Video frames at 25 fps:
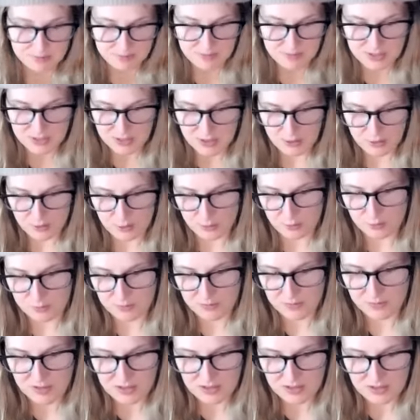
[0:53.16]

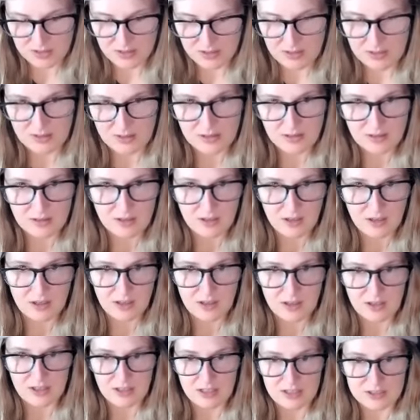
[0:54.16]
So
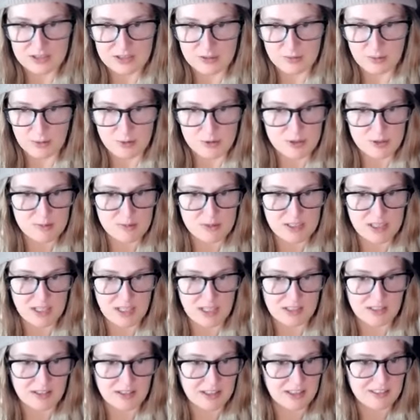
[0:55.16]
it's supposed to be
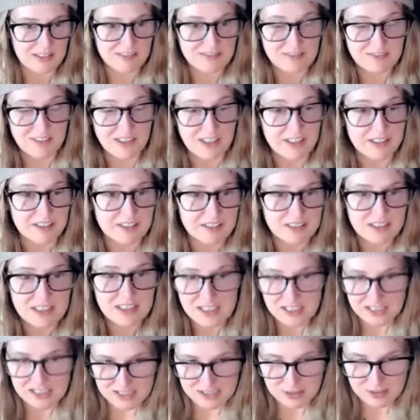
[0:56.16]
kind of like a fun,
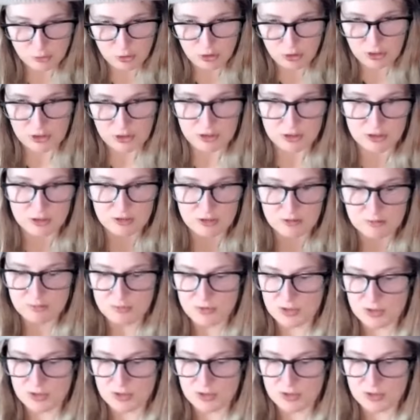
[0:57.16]
easy drinker,